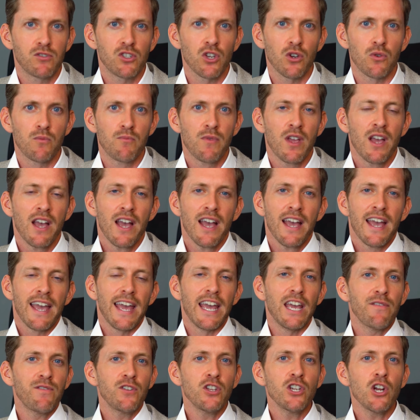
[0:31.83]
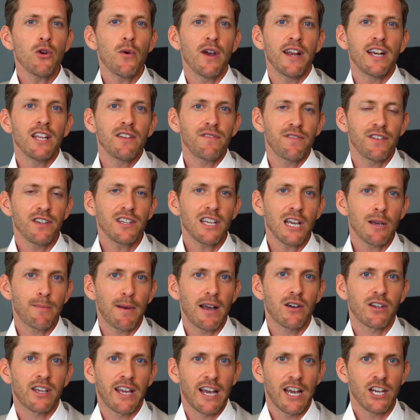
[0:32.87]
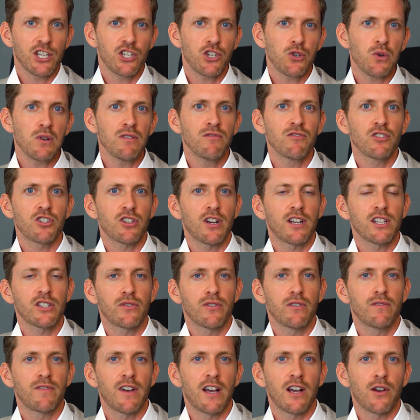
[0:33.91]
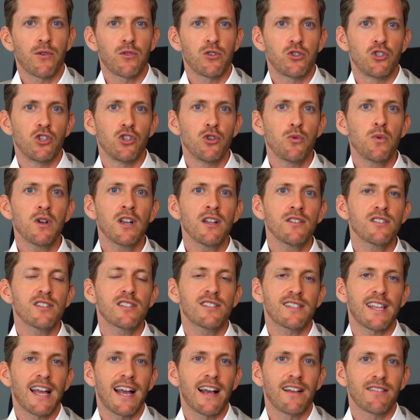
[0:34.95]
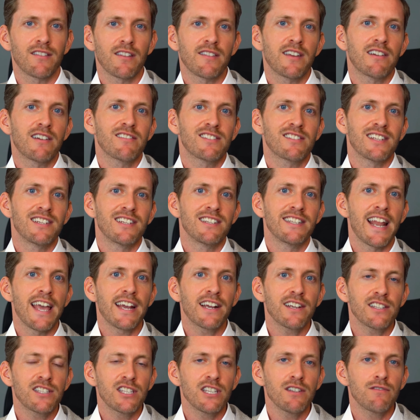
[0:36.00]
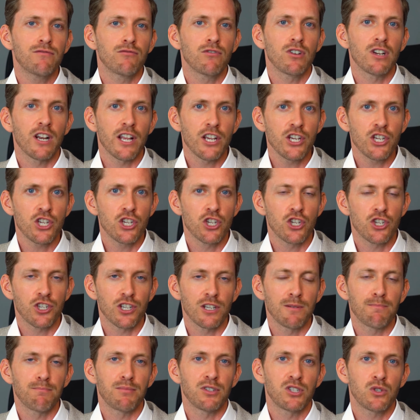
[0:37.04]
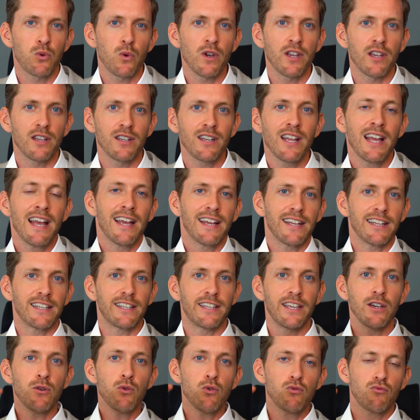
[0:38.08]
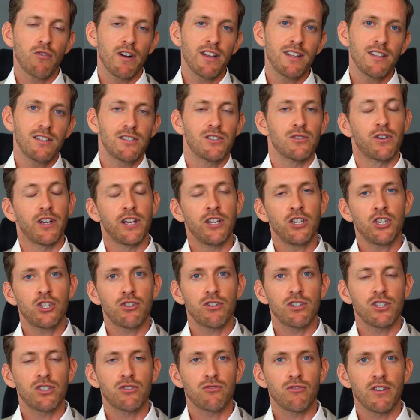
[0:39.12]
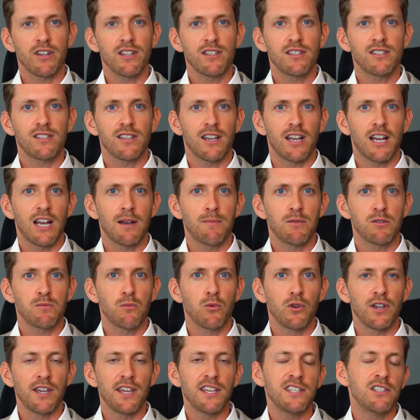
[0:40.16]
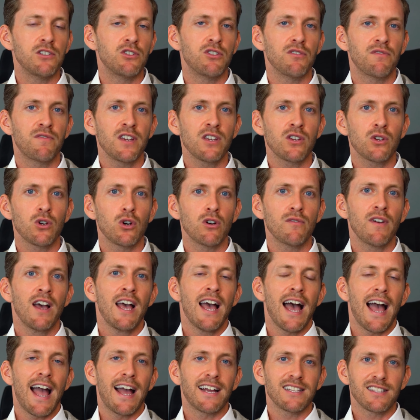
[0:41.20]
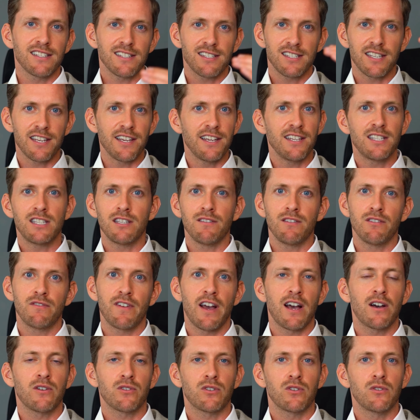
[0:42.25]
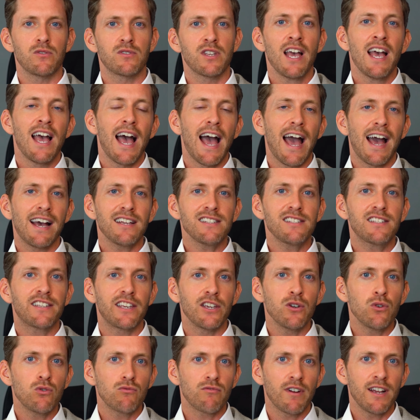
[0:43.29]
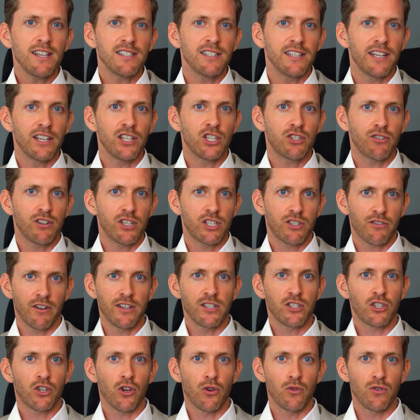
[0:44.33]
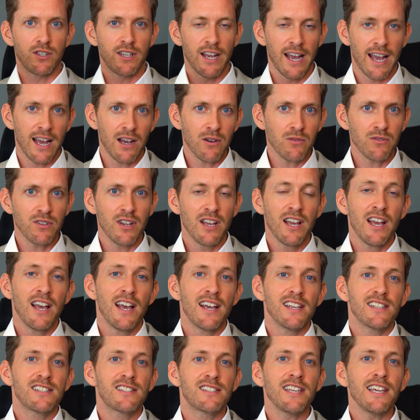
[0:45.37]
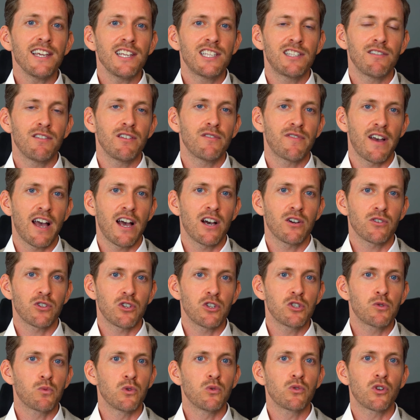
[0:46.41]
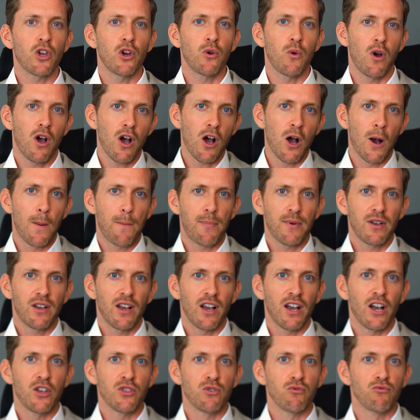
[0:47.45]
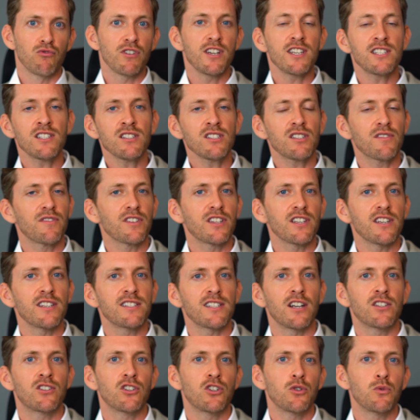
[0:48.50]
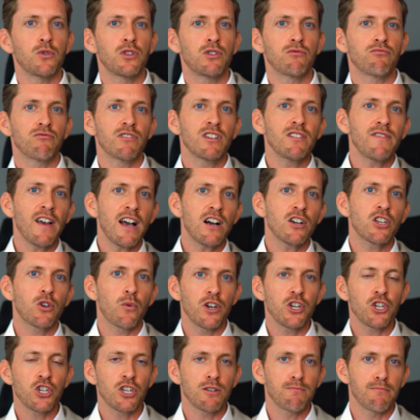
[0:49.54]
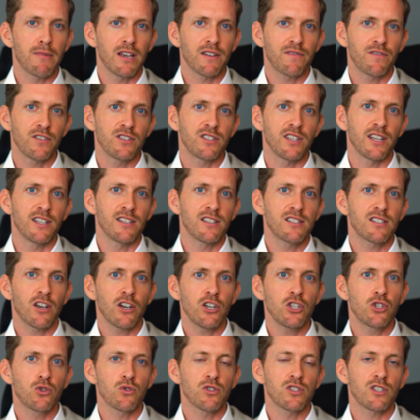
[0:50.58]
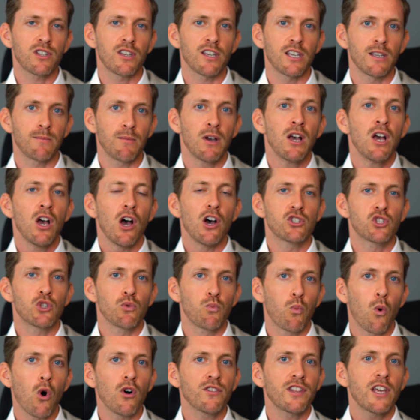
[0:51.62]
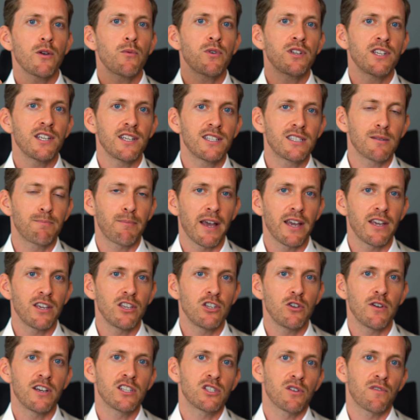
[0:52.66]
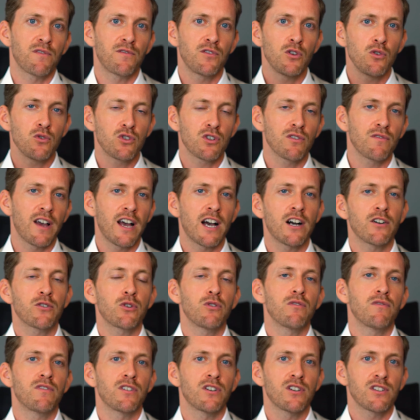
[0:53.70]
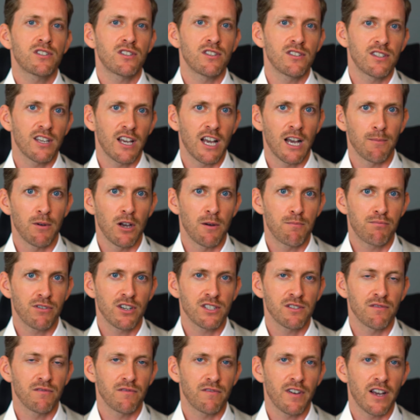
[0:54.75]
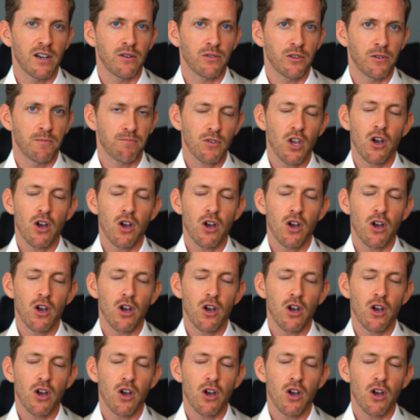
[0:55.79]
So if you know anything about cash equivalent transfer values, you will understand that there is a negative relationship between gilt rates or interest rates, is more easy to think of, and CETV values. As gilt rates and interest rates go down, CETV values will go up. The reasons for this are to do with the revaluation methods inside your scheme as to what they would need to pay you as a future value versus a present value.